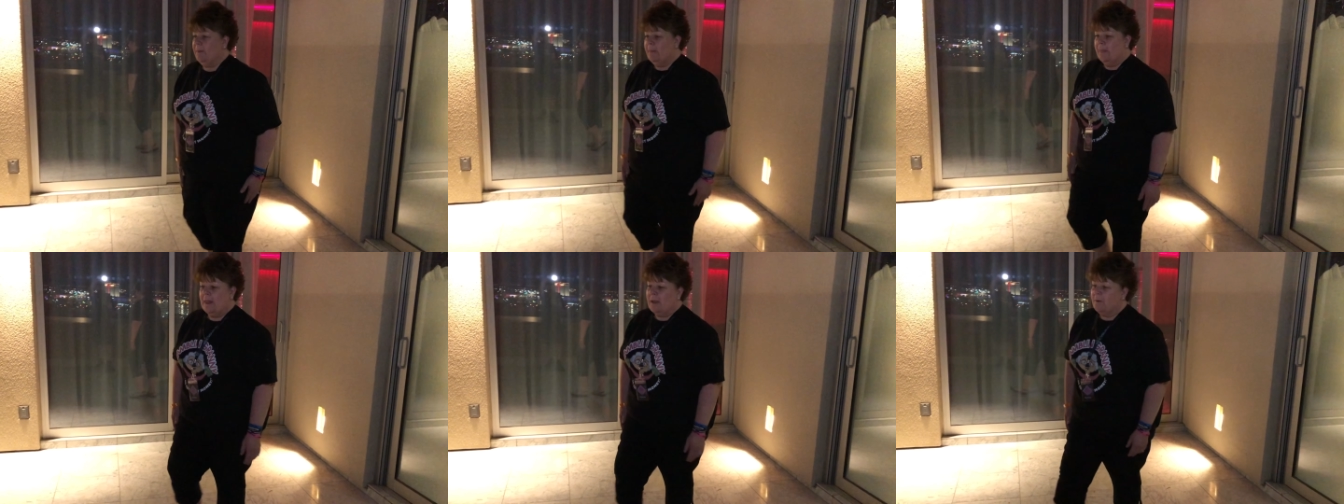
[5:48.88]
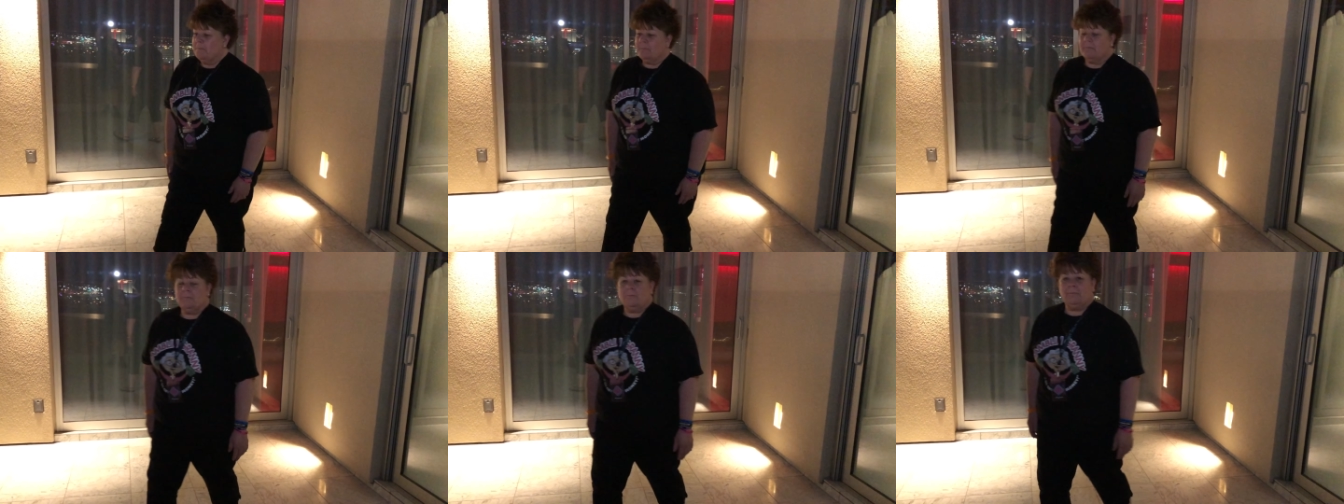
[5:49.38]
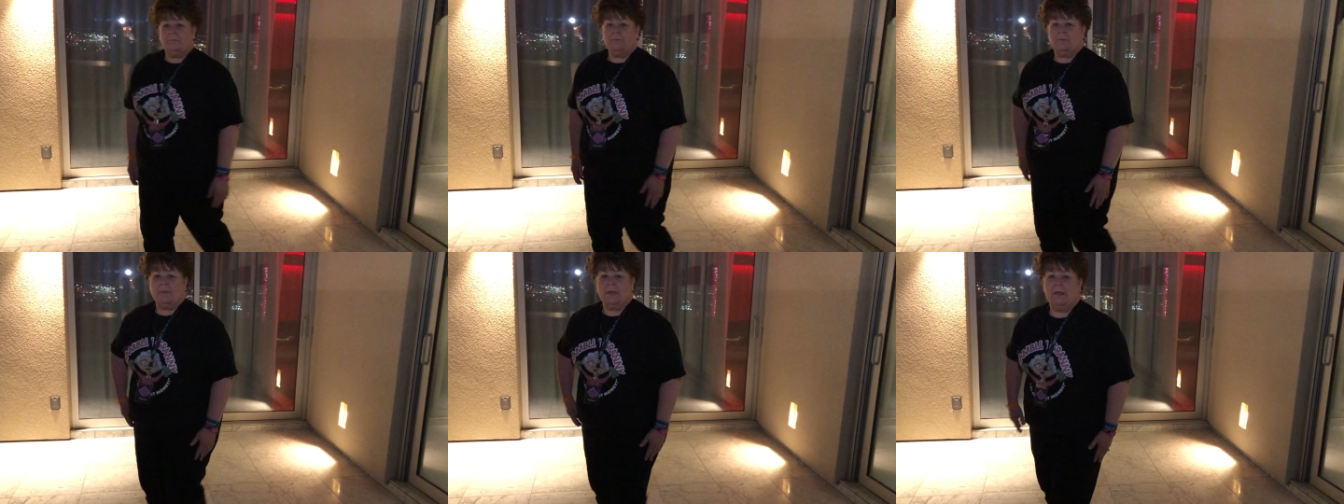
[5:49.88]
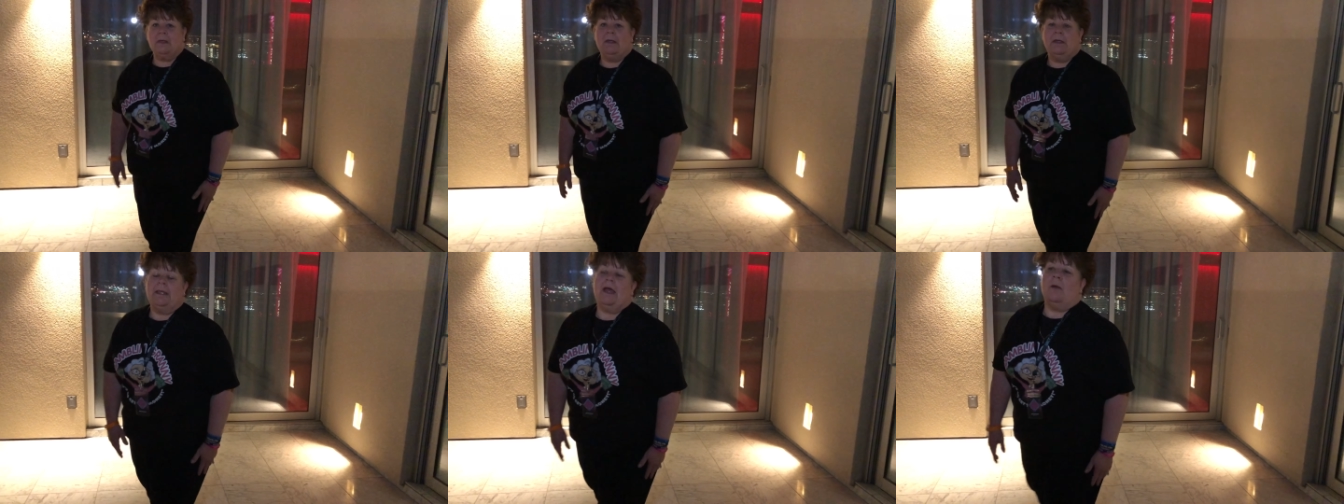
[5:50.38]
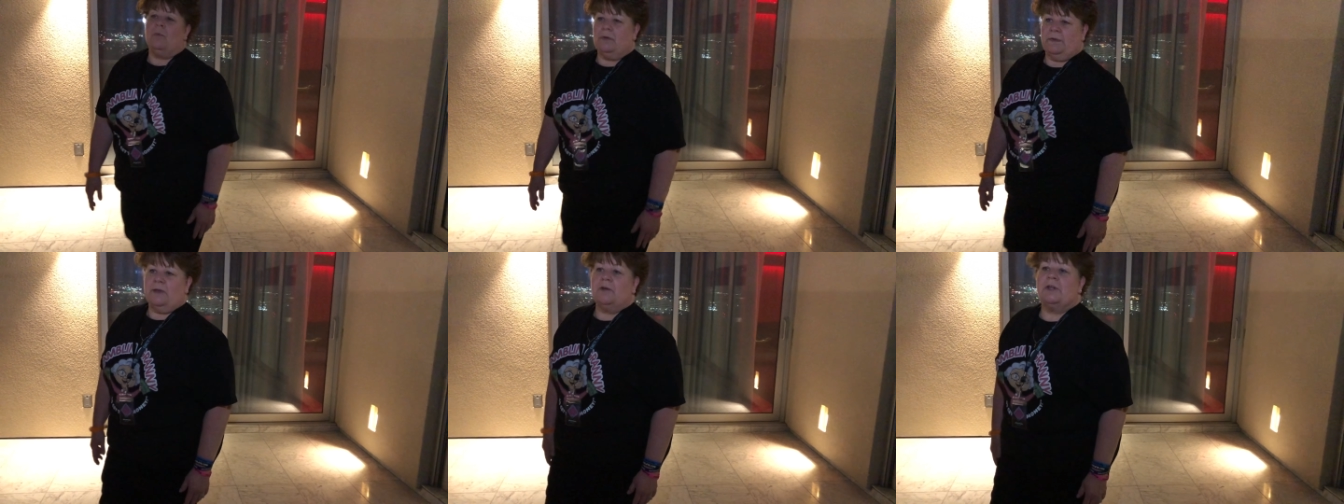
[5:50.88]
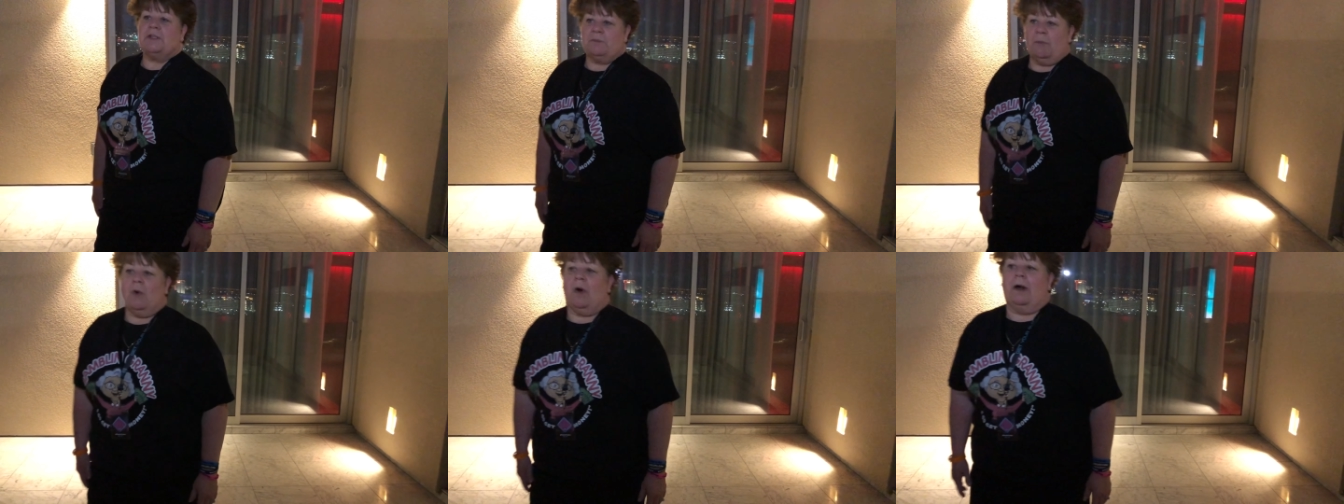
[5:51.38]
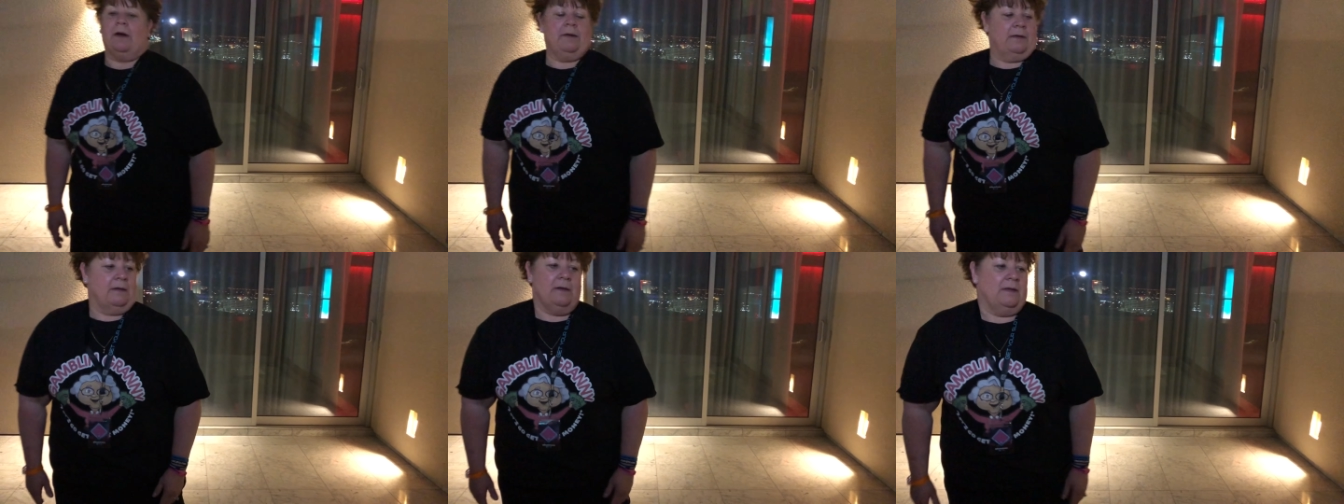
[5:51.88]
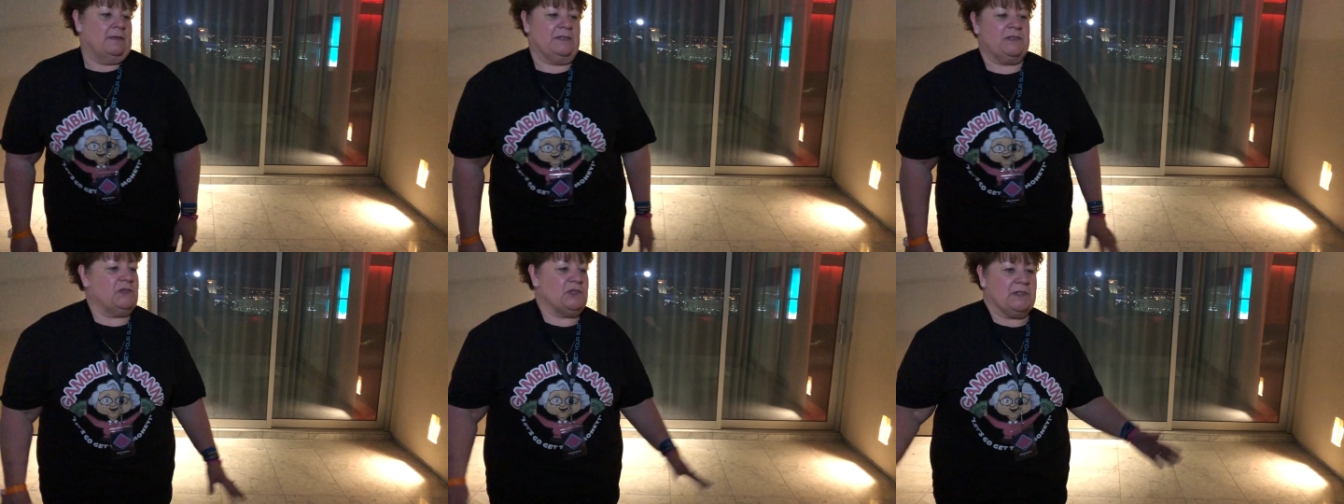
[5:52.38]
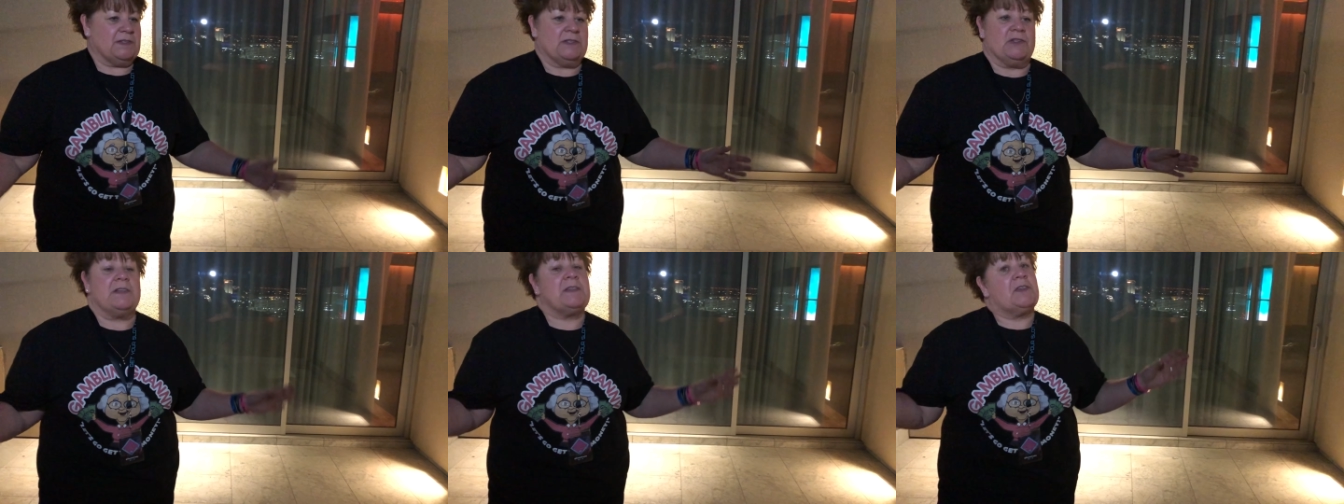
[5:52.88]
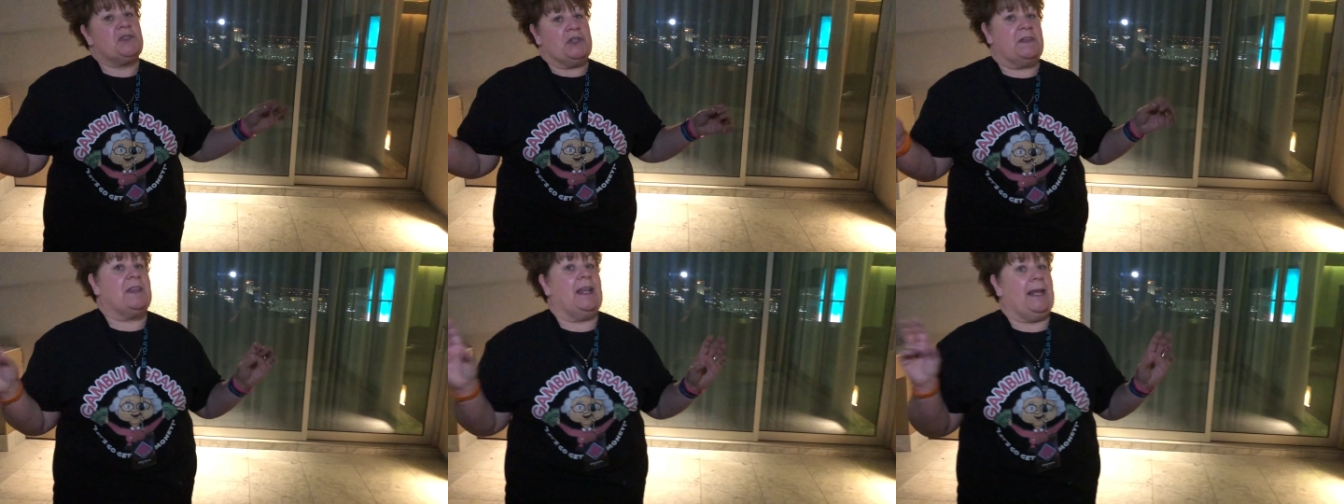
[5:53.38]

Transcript: But there's more outside. We'll show them some more yeah, outside well, here in a minute. More. This is just the this beginning just, of the this sickness. This is just the